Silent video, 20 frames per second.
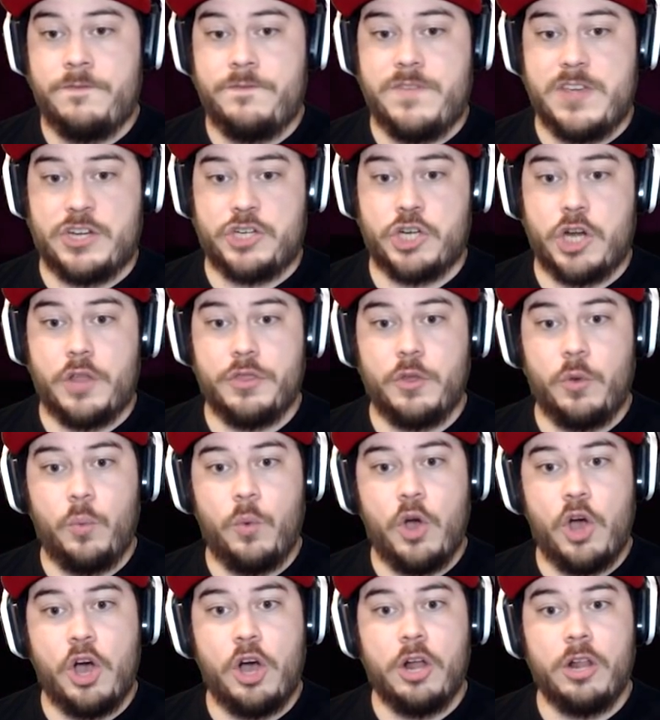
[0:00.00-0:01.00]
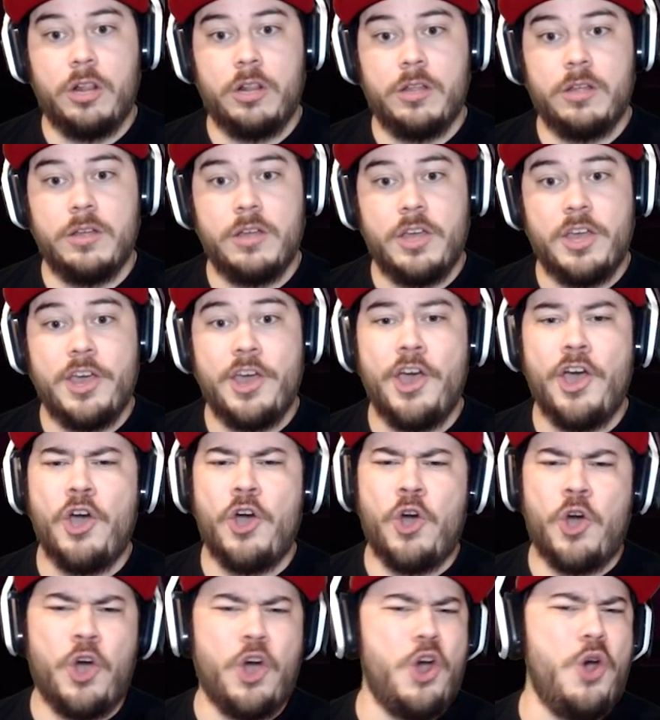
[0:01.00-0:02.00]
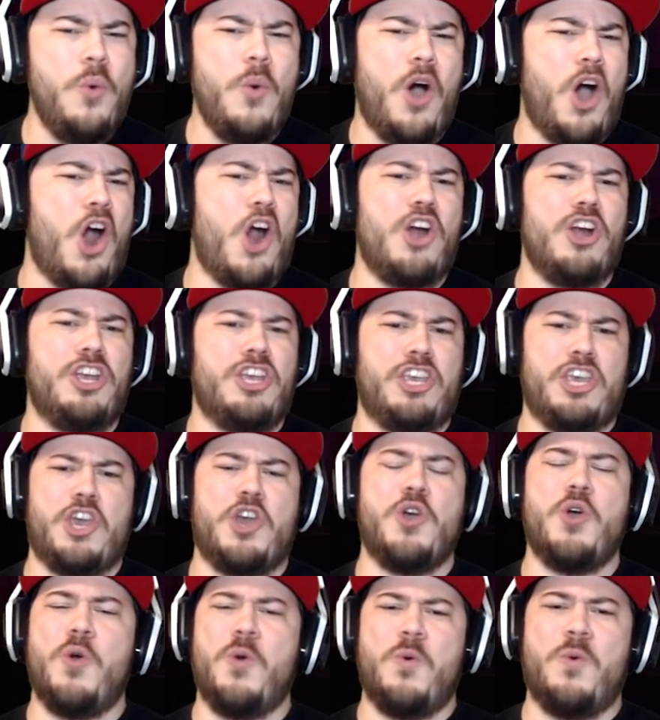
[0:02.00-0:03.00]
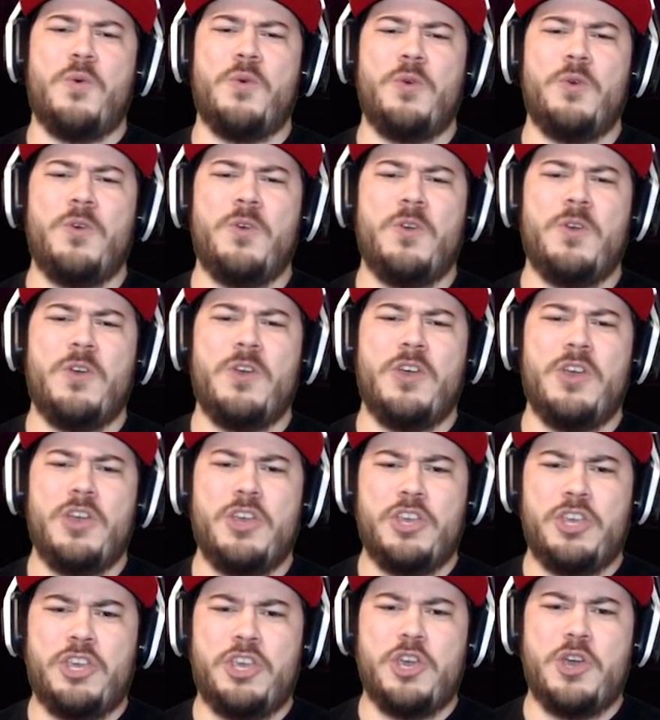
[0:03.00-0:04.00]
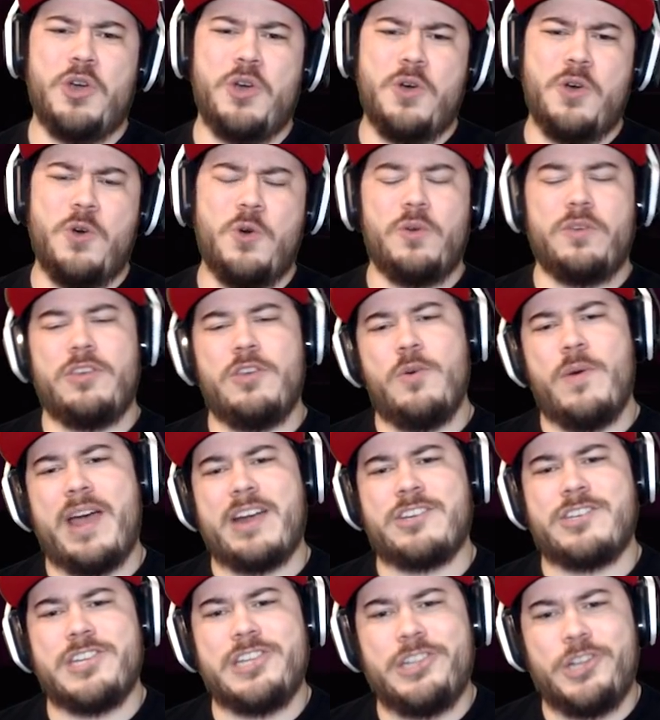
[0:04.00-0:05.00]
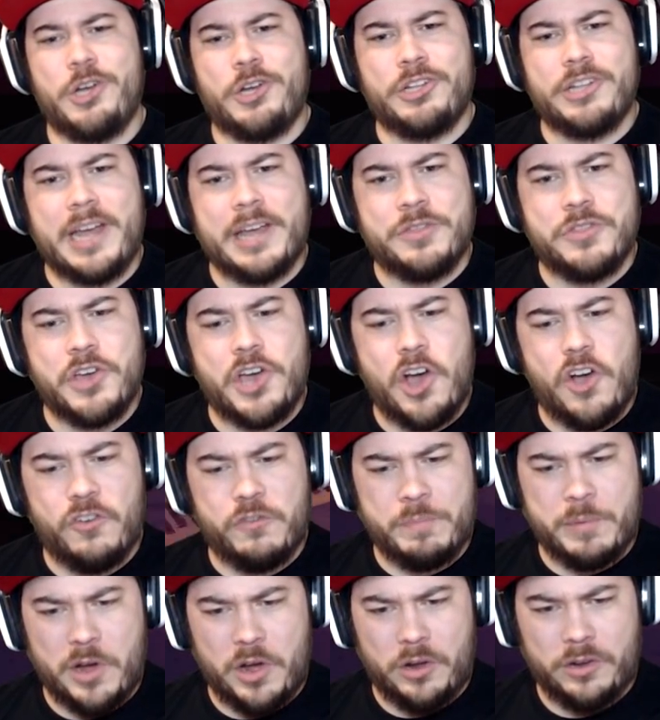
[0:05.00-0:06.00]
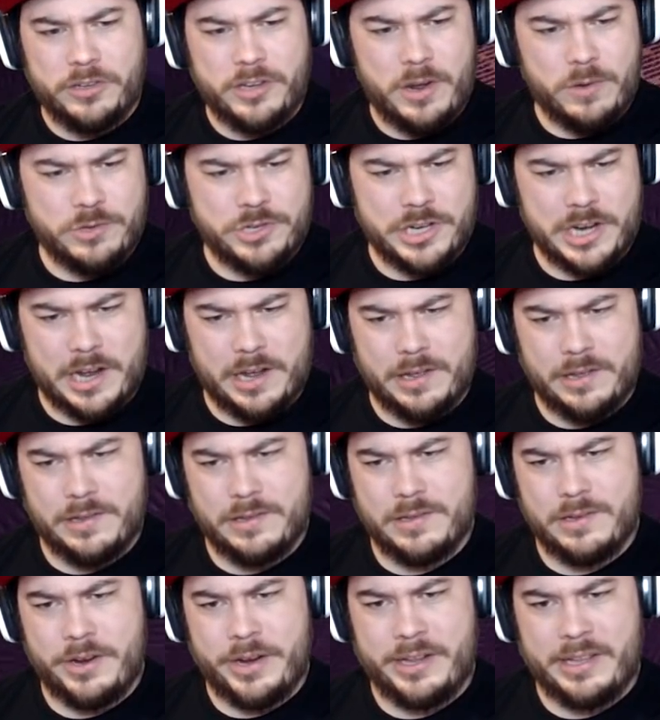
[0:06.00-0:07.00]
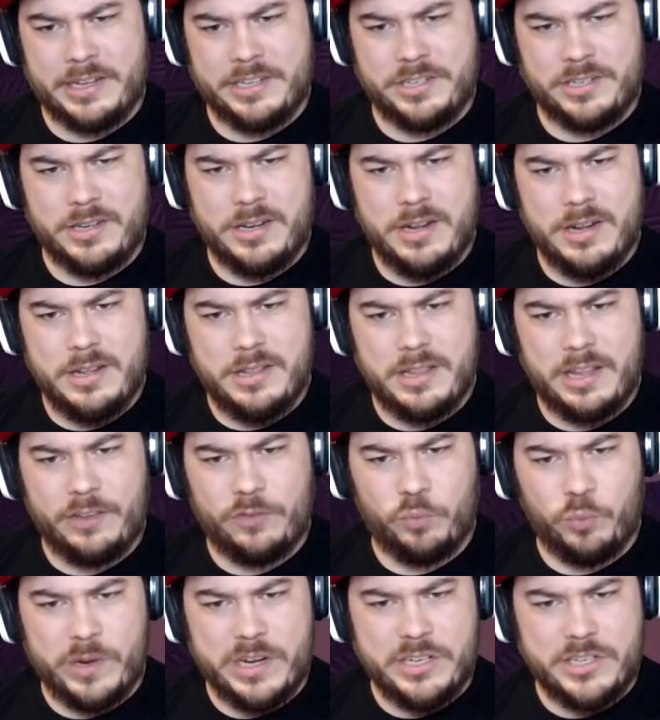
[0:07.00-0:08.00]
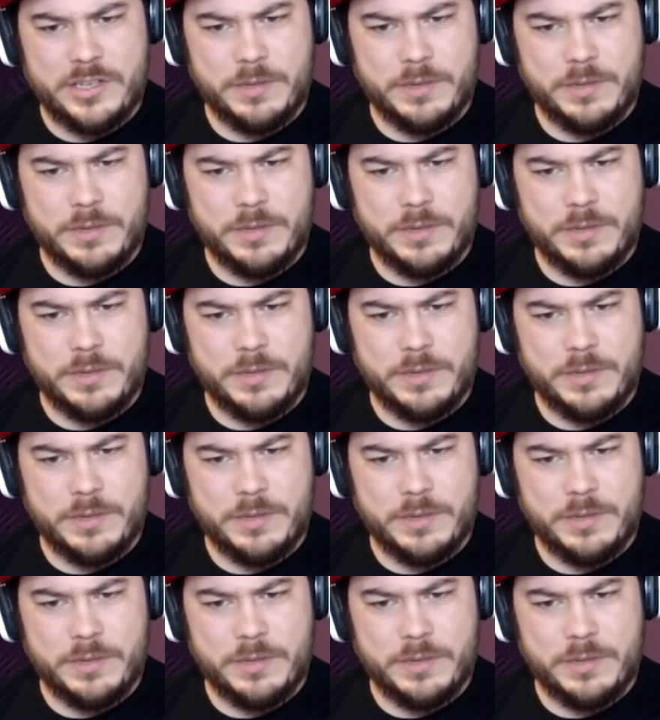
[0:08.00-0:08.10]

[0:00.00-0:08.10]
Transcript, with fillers: Fish on the wall. Who are you? You you actually look like the golf ball, don't you? All right, let's let's read